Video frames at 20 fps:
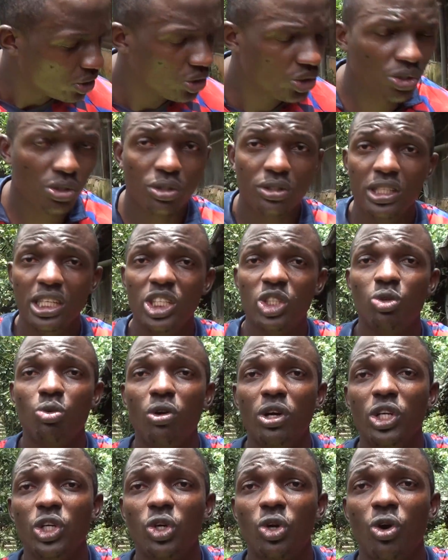So this is
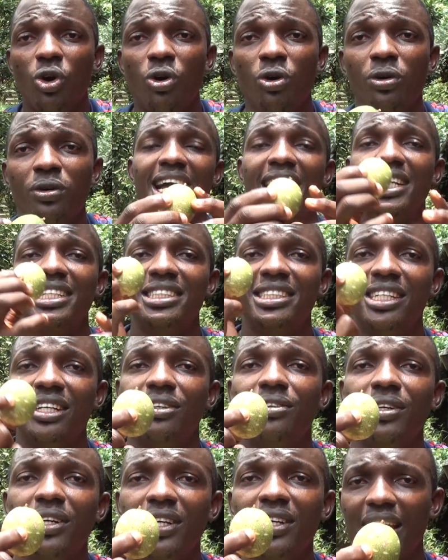what you call
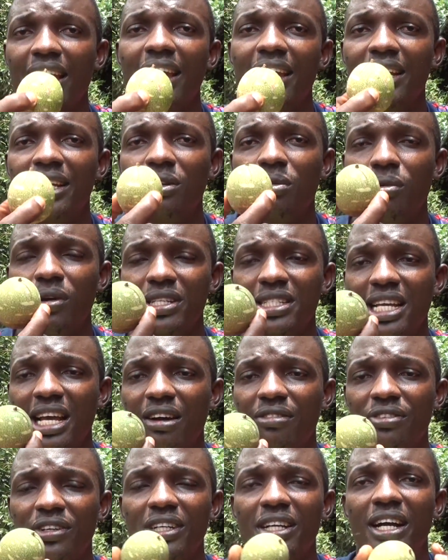tangerine in West
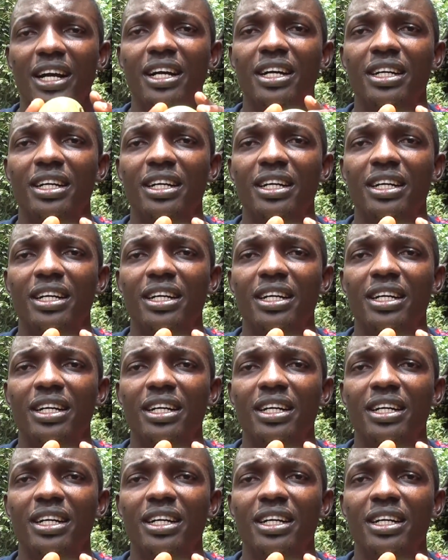Africa.